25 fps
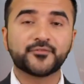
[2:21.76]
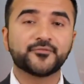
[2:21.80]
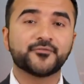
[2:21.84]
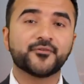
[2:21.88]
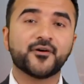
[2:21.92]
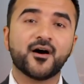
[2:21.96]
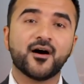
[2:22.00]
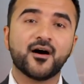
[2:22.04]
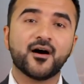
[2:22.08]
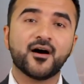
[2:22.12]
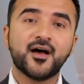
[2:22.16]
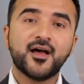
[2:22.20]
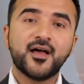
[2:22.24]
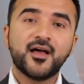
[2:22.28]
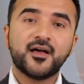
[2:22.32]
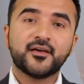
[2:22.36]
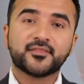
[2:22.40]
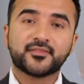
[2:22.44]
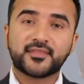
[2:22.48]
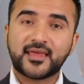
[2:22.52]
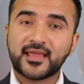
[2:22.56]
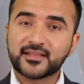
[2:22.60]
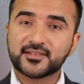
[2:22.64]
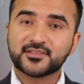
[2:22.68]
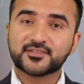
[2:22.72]
far
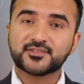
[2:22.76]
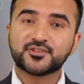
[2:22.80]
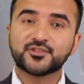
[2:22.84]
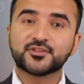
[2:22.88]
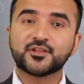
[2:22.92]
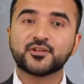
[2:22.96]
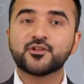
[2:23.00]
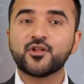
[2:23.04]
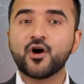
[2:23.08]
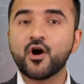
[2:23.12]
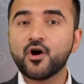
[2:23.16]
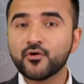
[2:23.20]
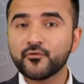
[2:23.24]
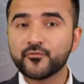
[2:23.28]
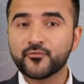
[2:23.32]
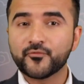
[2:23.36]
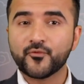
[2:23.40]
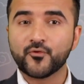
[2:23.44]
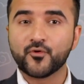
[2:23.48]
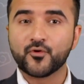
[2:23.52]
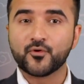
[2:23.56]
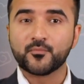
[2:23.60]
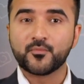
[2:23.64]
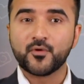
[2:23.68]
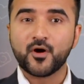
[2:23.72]
thanks to the long
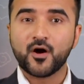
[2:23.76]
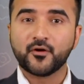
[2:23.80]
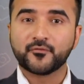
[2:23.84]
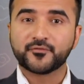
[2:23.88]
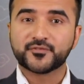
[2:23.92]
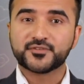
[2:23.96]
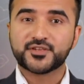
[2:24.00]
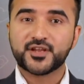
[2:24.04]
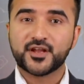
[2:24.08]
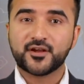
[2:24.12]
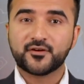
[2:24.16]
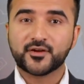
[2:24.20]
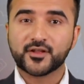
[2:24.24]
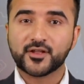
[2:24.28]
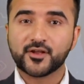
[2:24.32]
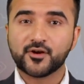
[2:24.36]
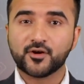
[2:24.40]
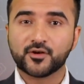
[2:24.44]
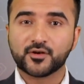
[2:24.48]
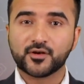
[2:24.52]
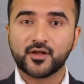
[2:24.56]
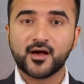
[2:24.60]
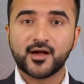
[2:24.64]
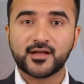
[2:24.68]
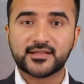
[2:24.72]
form of sharing
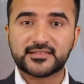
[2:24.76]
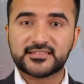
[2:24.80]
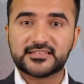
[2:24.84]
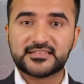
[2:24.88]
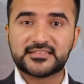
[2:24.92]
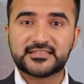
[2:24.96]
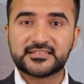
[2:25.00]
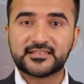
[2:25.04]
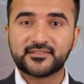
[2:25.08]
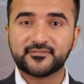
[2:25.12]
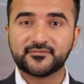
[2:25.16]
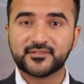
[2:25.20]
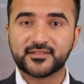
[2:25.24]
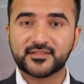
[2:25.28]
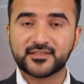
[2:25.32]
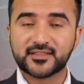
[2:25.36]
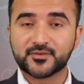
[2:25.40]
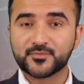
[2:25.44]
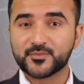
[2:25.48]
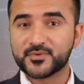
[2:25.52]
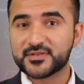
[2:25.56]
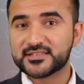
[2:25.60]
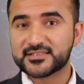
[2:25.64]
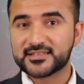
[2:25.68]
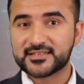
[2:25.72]
on IGTV that
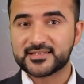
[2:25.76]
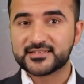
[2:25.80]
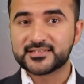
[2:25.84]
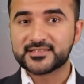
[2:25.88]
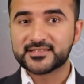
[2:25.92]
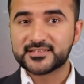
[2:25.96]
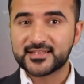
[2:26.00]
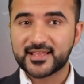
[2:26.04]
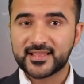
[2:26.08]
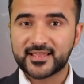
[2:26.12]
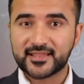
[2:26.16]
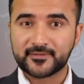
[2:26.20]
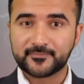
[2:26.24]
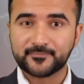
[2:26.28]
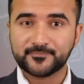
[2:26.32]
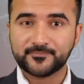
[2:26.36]
we see today.